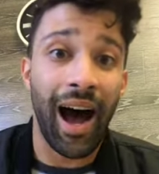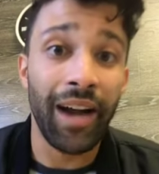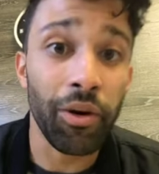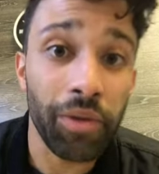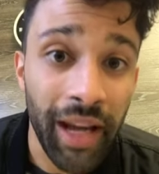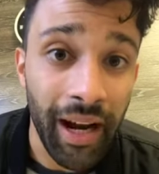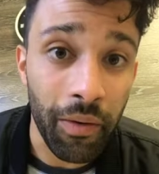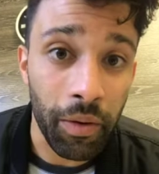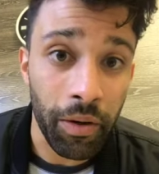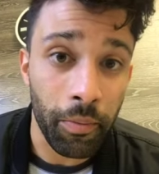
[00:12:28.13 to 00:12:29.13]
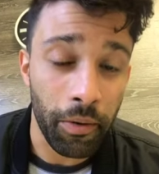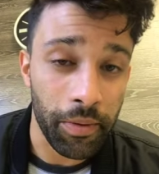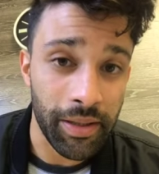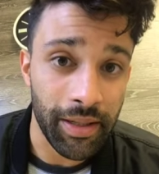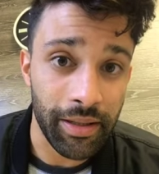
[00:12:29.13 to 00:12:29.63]
I don't care what your
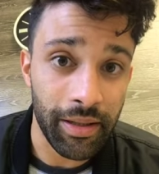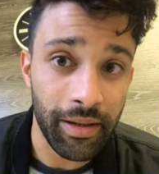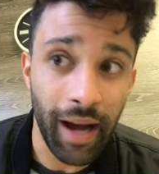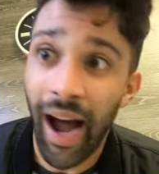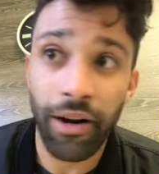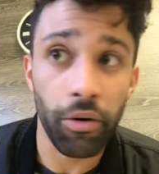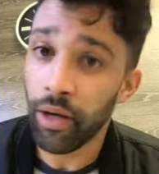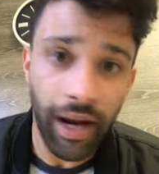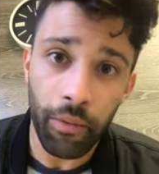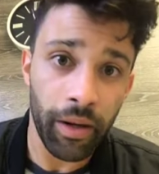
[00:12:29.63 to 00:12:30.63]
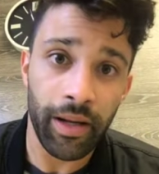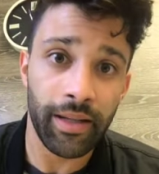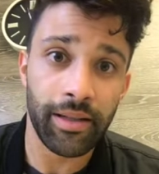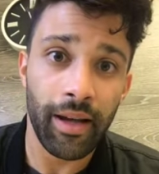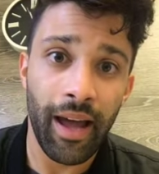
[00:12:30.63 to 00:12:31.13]
purpose is. I don't care what it
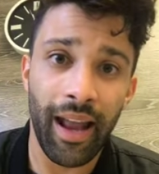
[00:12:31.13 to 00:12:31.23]
is.